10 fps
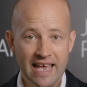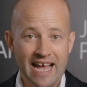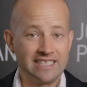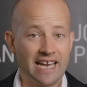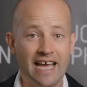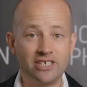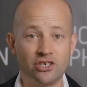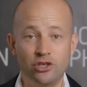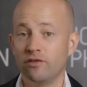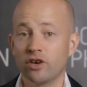As an
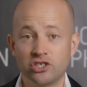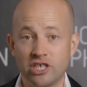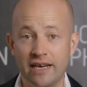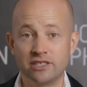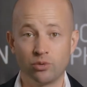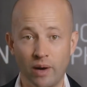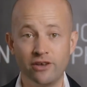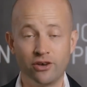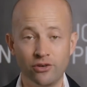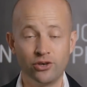agent, you've got to change the way you
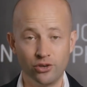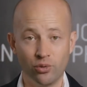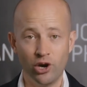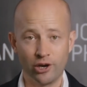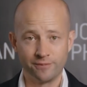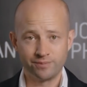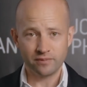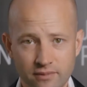go and do the work.